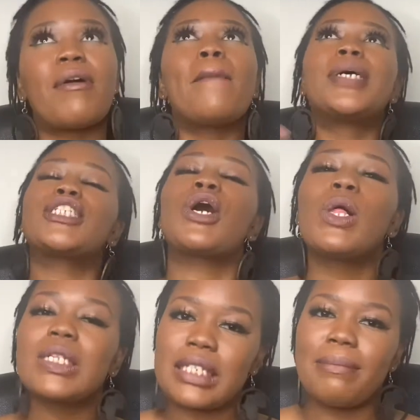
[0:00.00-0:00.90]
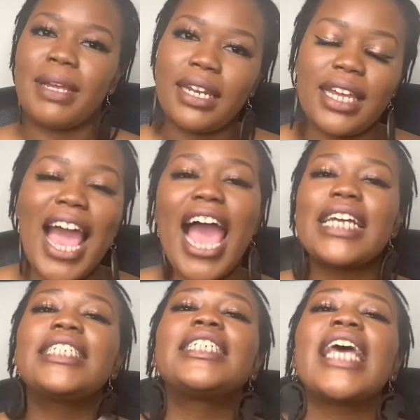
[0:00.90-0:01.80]
but ultimately I
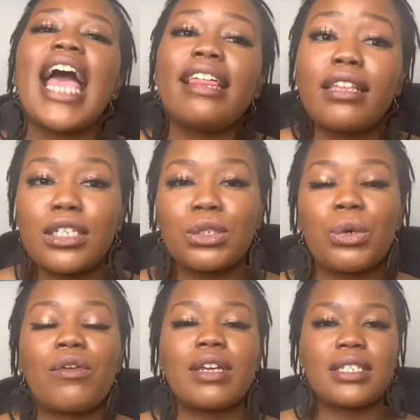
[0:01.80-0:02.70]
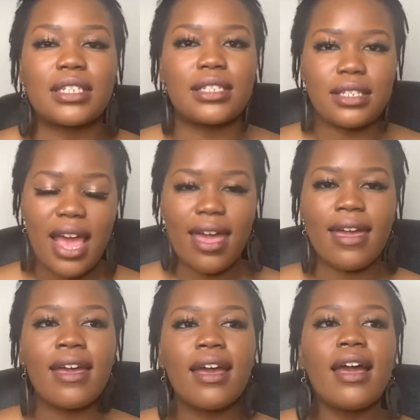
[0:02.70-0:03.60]
share this story to say,